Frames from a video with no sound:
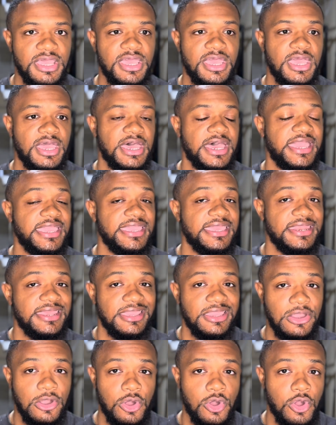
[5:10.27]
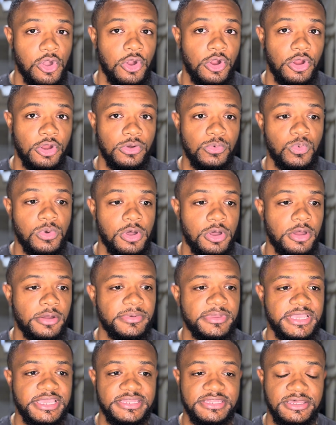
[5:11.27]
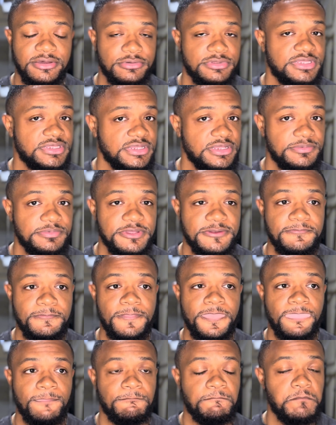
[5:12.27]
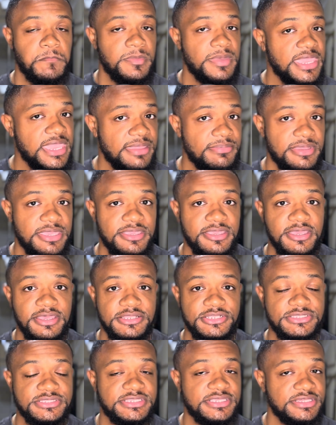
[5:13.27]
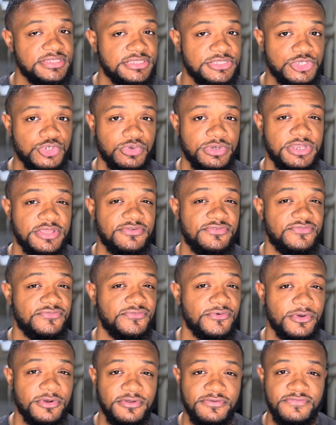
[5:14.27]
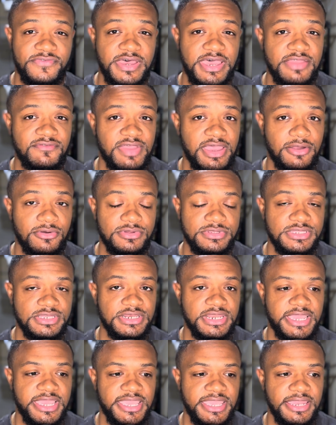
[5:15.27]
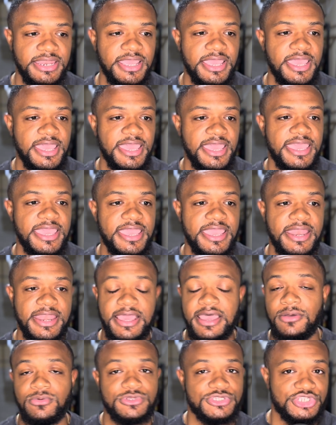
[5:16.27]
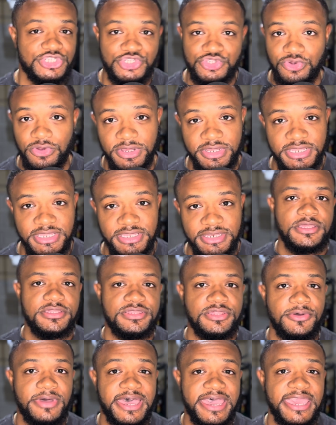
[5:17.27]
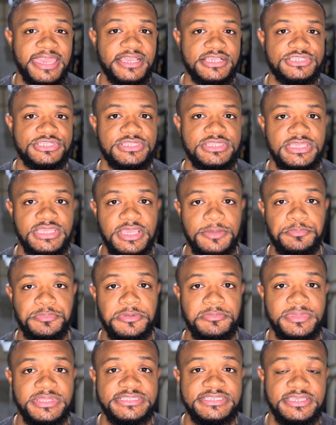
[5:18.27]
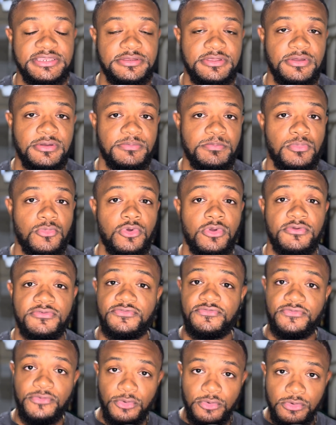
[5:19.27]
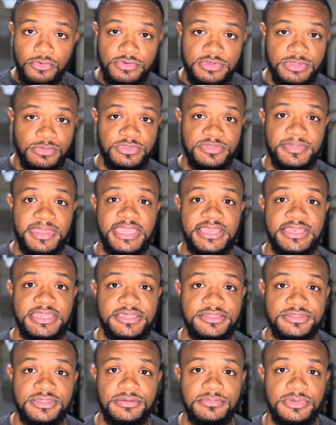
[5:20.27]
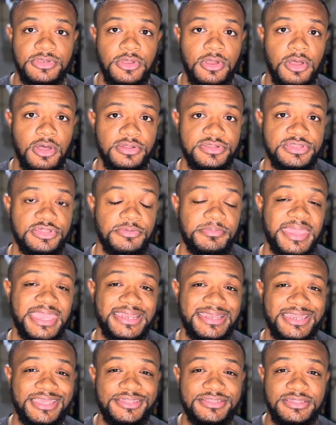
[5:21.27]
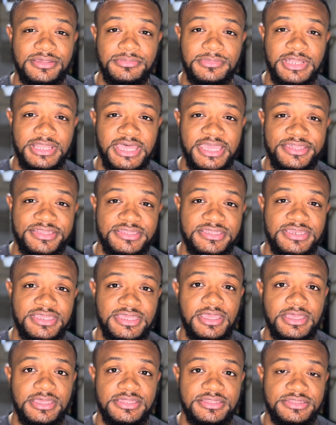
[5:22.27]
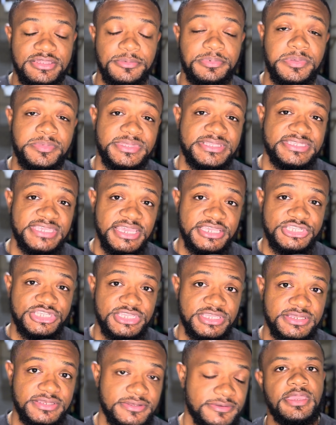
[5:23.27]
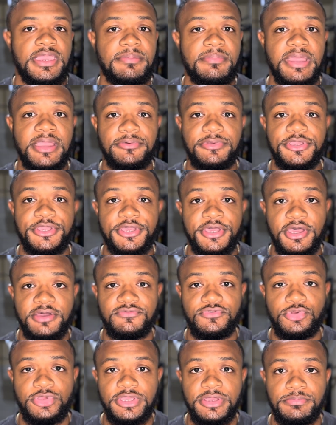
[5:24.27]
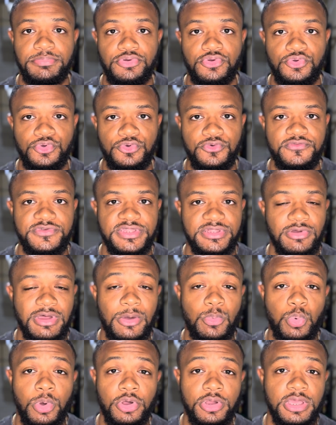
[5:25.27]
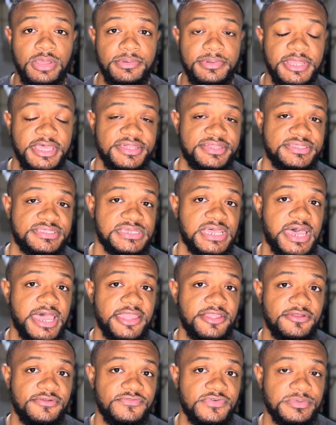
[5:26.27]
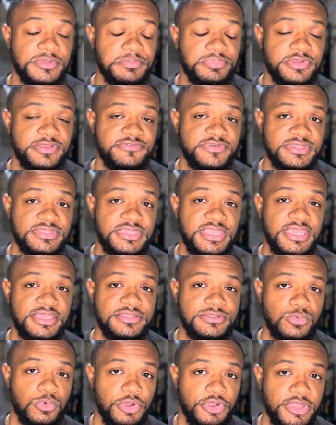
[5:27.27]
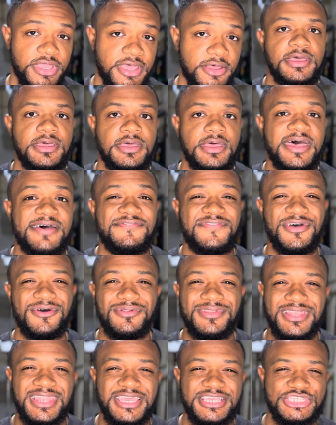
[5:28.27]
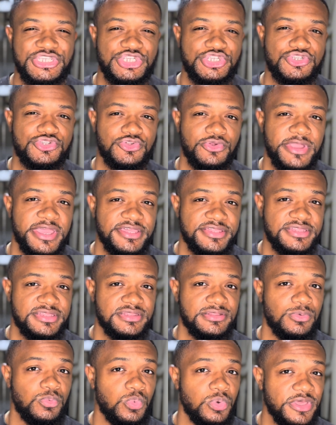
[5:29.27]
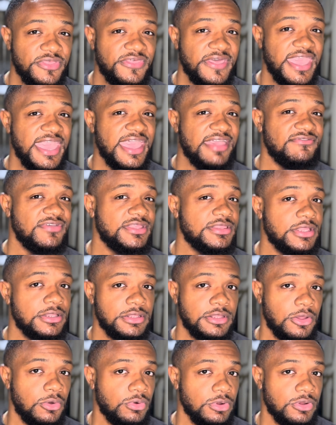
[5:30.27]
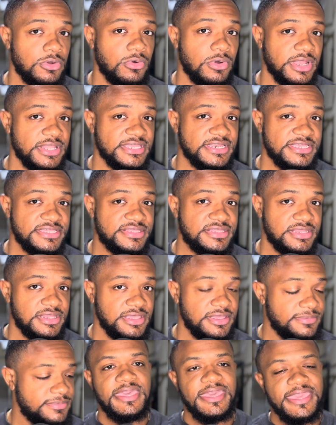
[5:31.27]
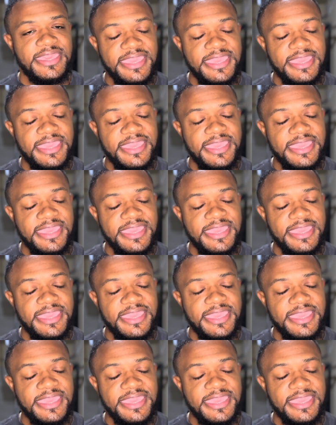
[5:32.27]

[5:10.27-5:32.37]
I hit a hard wall because I was sleeping maybe a disjointed 4 to 5 hours a night, and I was struggling. So I actually implemented more foods with magnesium, but also magnesium glycinate supplementation, and my recovery improved. So I woke up less tired from the previous day's workout. I felt less stress with having the lower quality sleep.